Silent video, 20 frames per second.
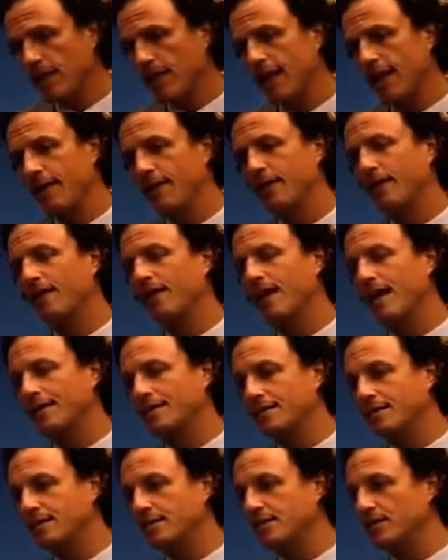And the
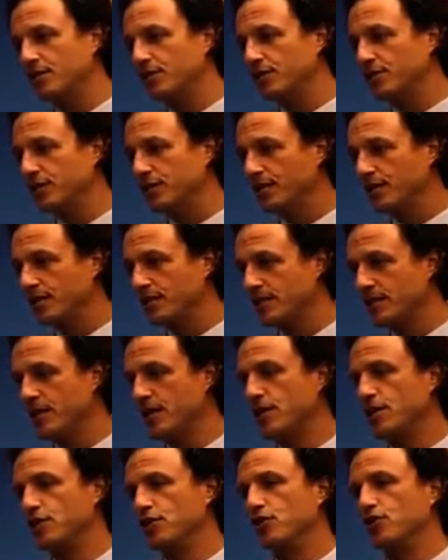classic teaching is
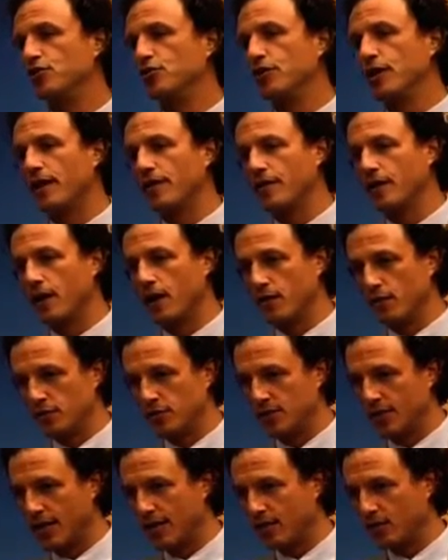you do it on the other
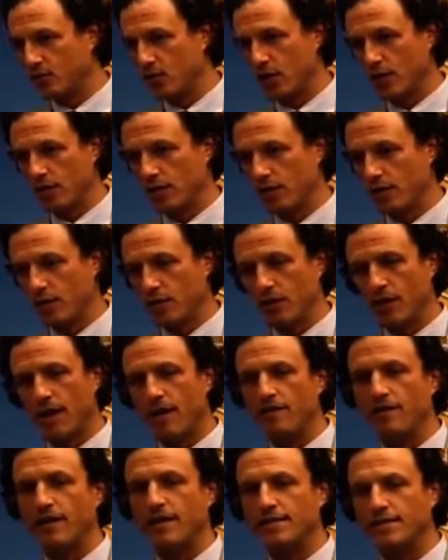side as well, even though they
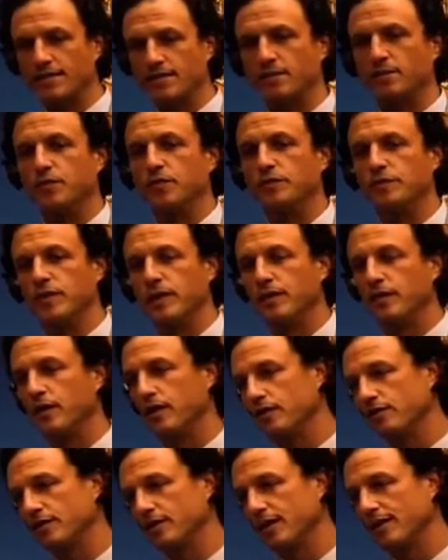haven't had symptoms on the
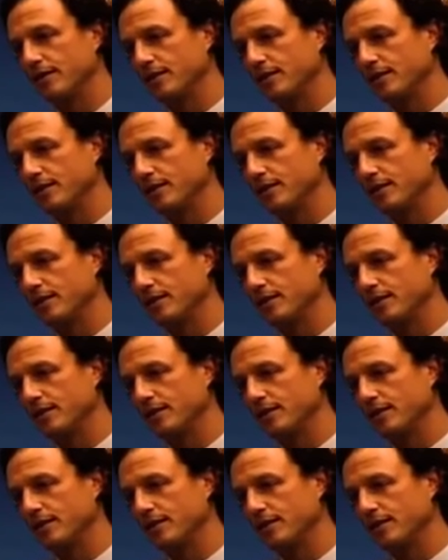other side.